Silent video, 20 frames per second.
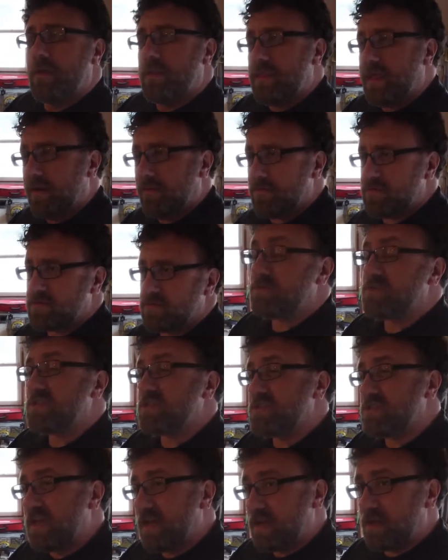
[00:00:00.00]
That was the
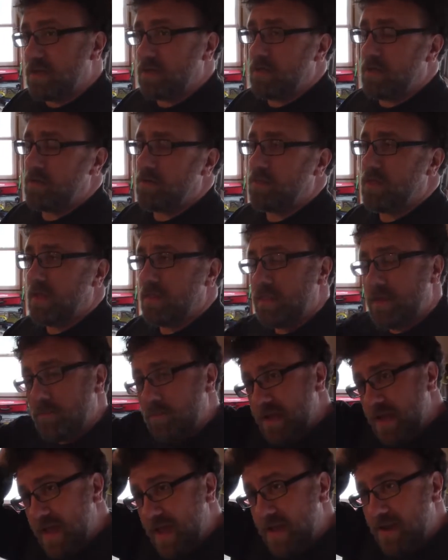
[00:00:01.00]
second year then that
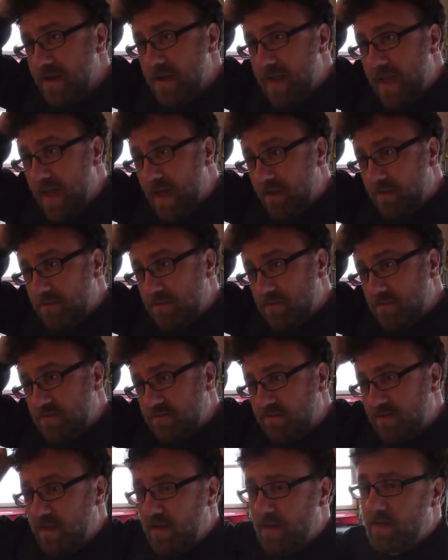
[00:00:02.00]
we had it
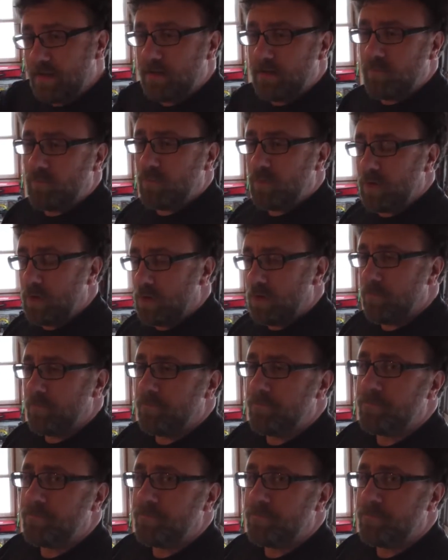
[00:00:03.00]
outside in winter.